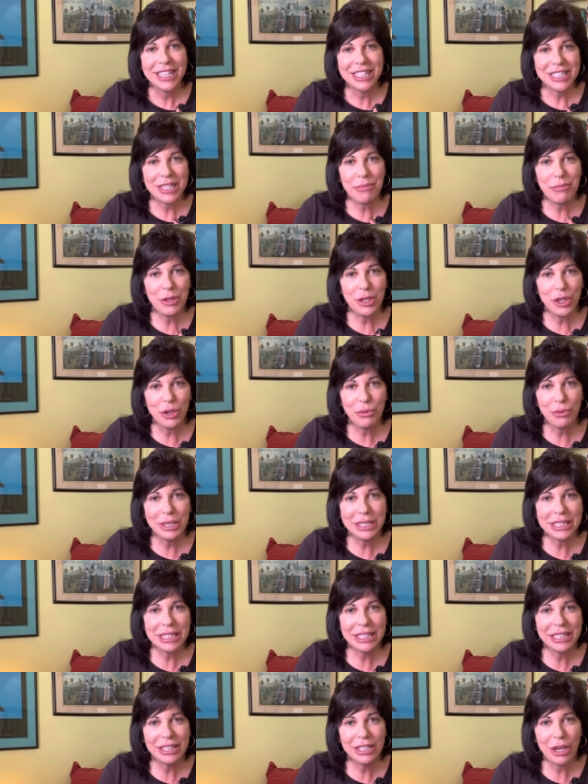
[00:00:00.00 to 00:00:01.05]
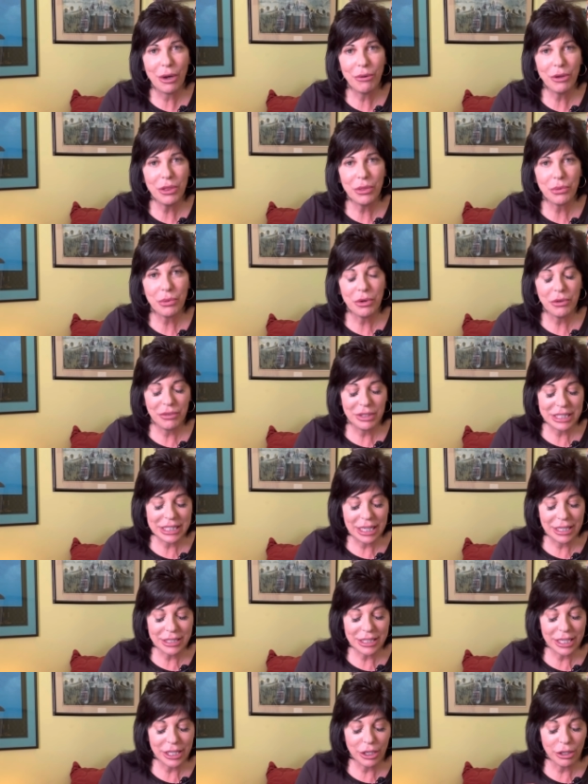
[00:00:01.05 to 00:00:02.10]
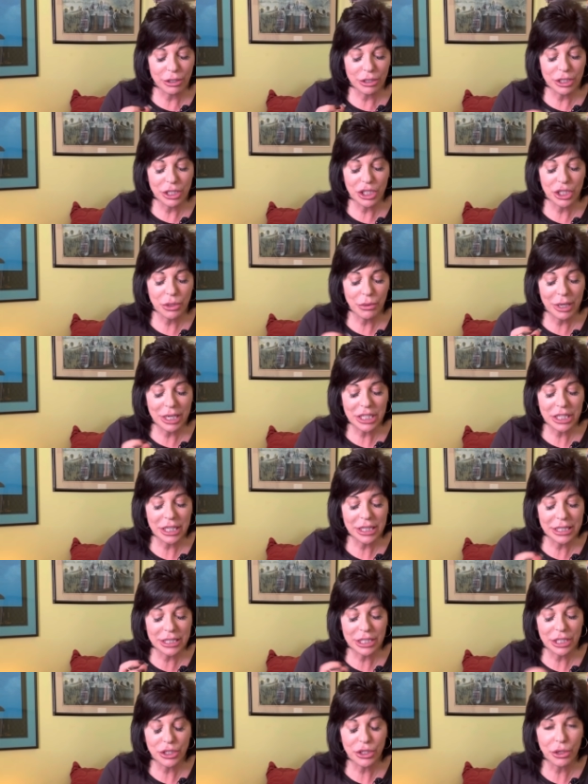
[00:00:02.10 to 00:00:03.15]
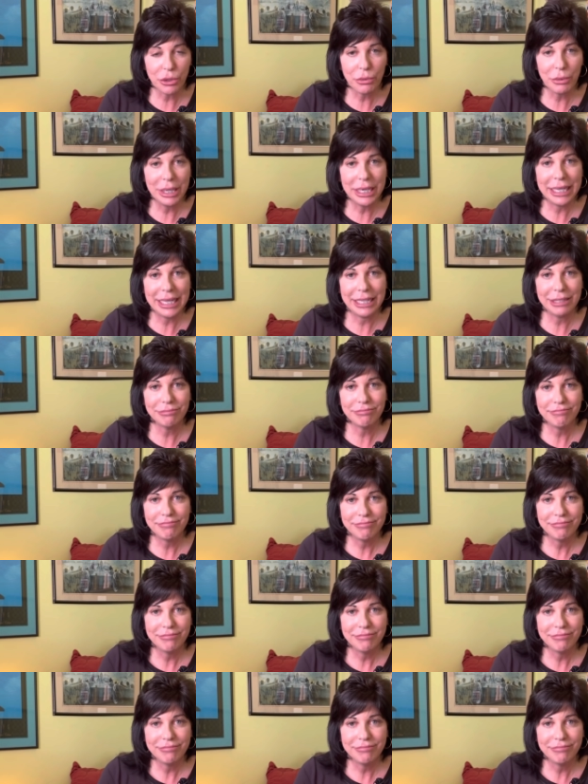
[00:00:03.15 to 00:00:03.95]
something you're recently going through. If it sounds like your situation, this is your reading.